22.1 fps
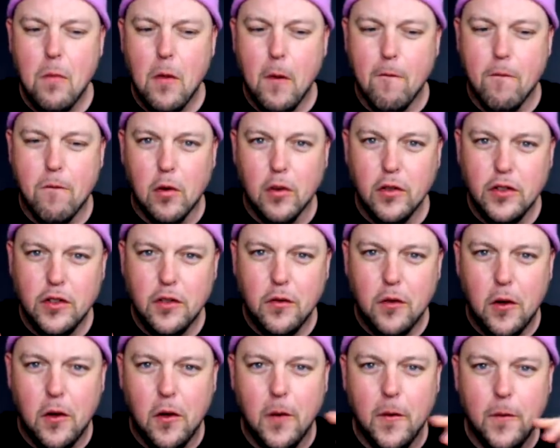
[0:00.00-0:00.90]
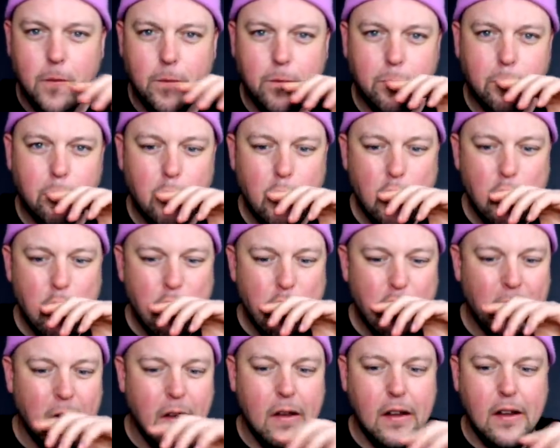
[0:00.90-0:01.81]
First of all,
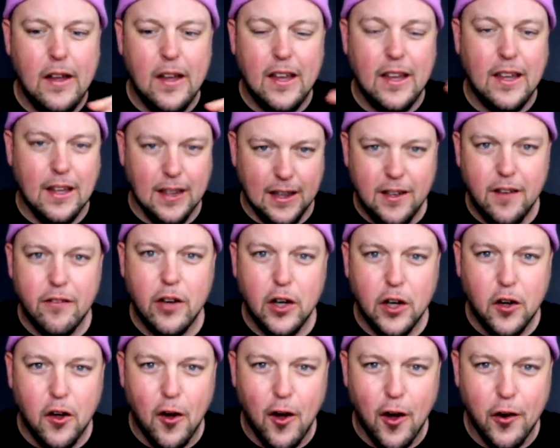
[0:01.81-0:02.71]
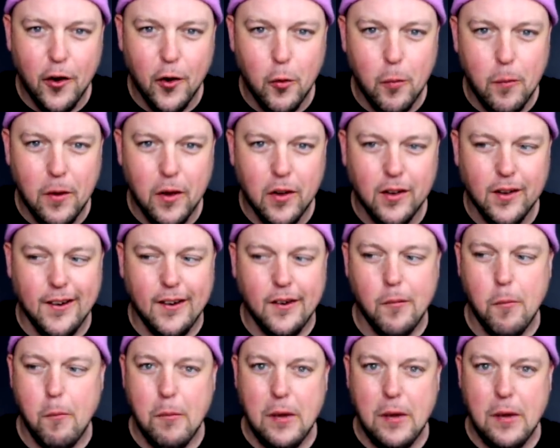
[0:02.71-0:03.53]
you live in a condo building.